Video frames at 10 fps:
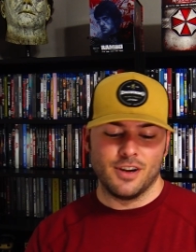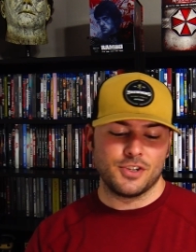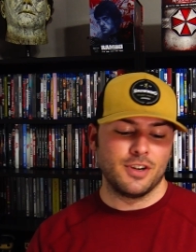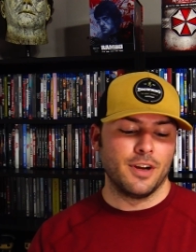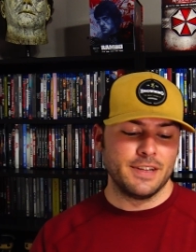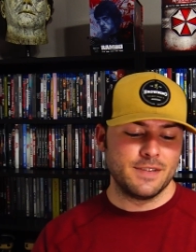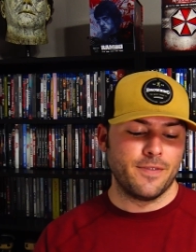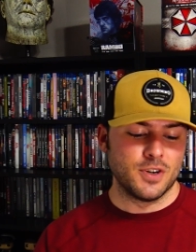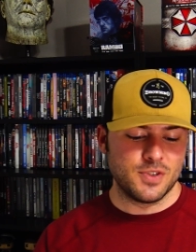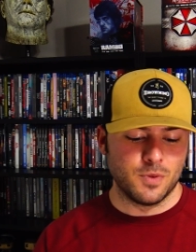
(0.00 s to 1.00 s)
I'll show you all these
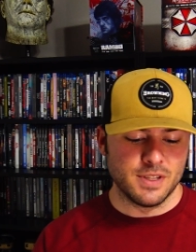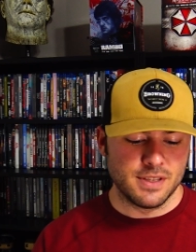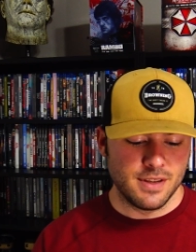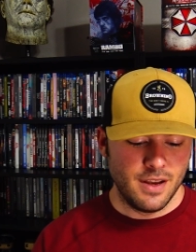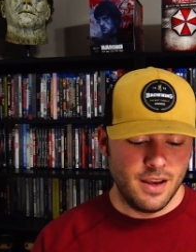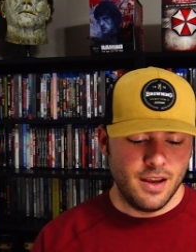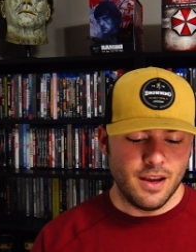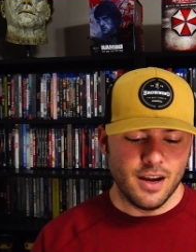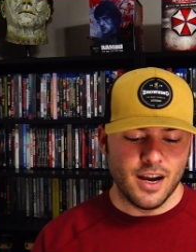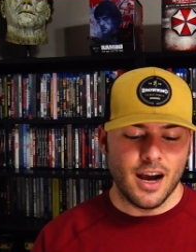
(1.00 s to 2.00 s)
first ones
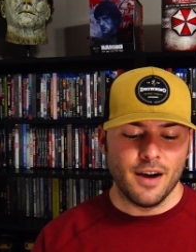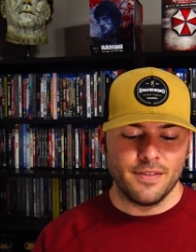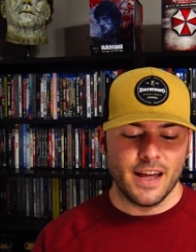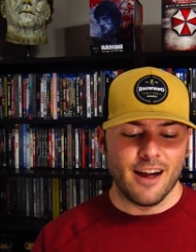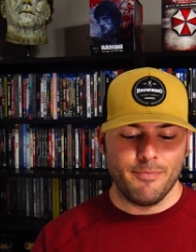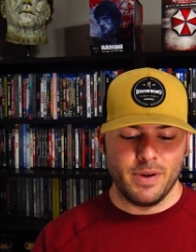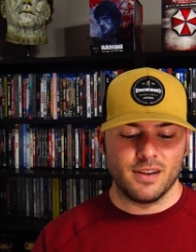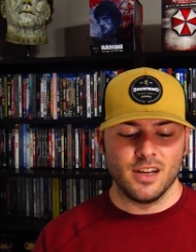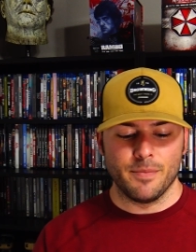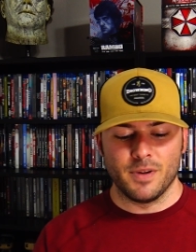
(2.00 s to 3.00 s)
that I've
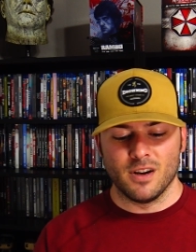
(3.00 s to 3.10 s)
picked up.